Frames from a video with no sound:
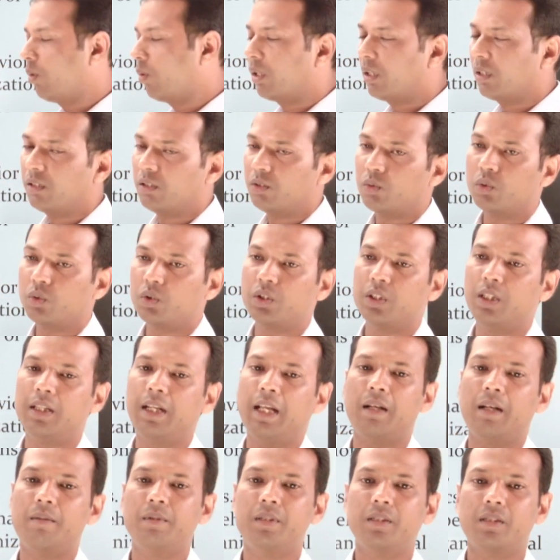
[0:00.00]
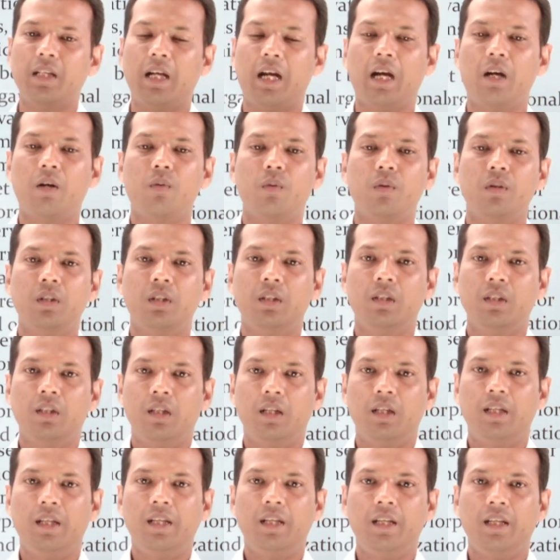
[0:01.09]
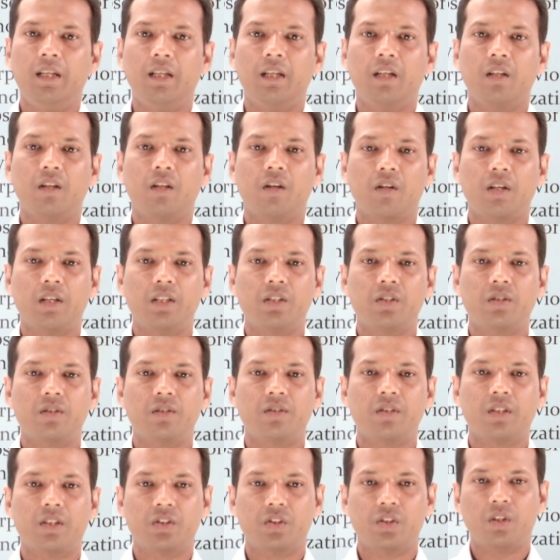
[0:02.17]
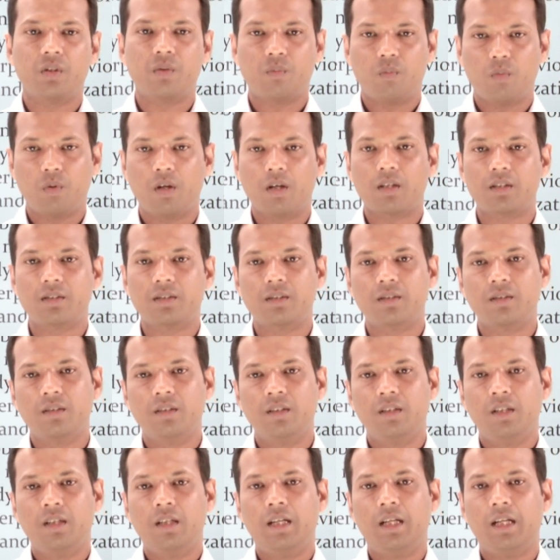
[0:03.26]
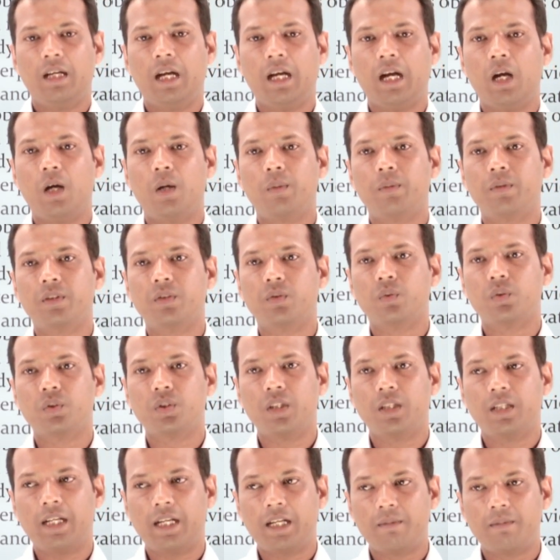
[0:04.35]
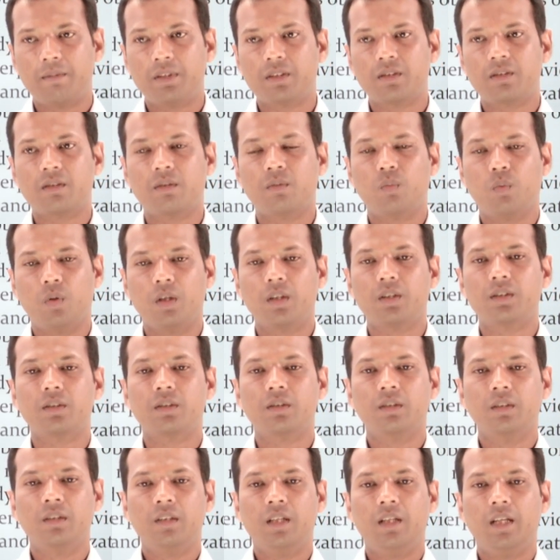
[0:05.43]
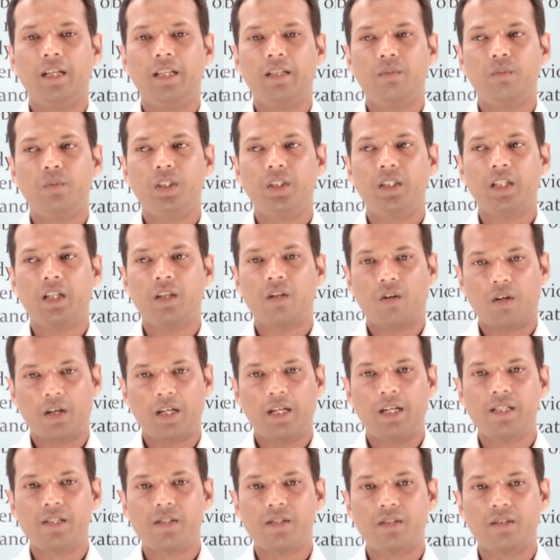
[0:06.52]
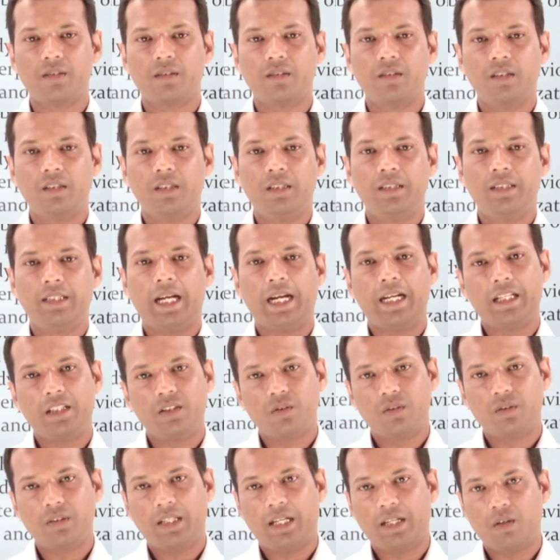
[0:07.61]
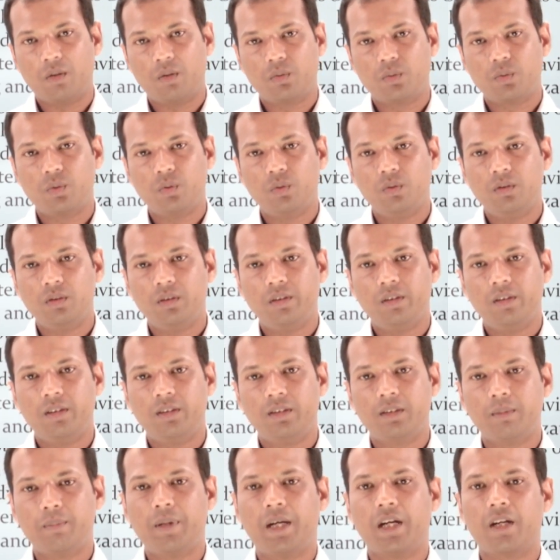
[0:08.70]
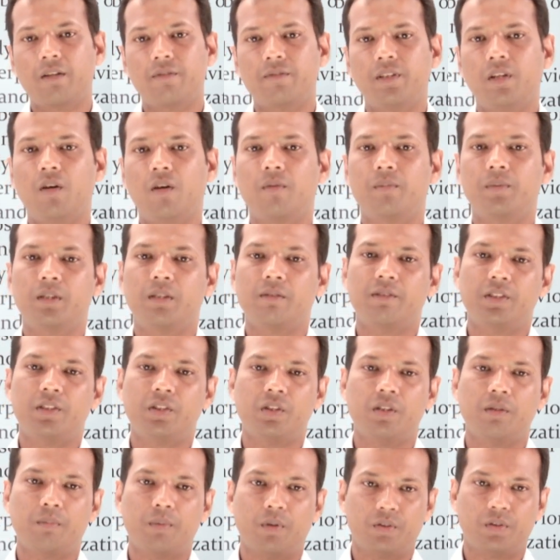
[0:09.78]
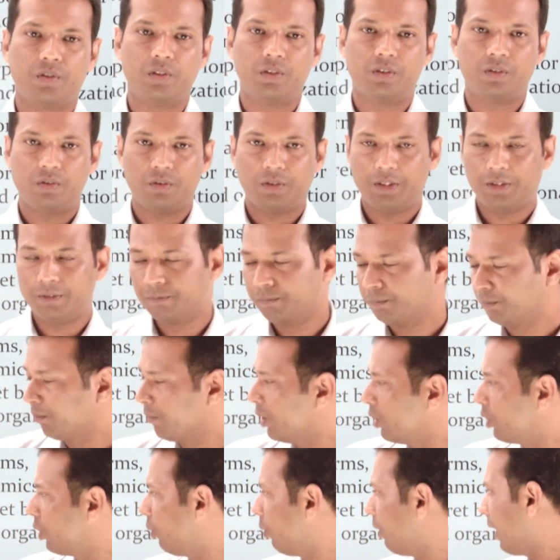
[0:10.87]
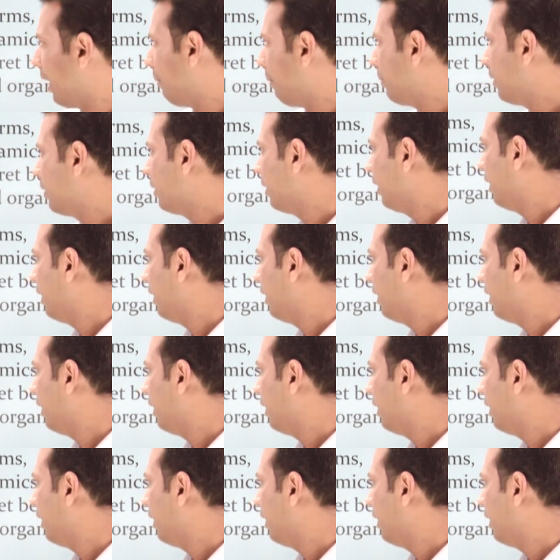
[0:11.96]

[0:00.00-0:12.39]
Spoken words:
are the social dynamics? The how an organizational structure works, how our social dynamics works within an organization. That also is a part of the observational process. Okay. So what happens is that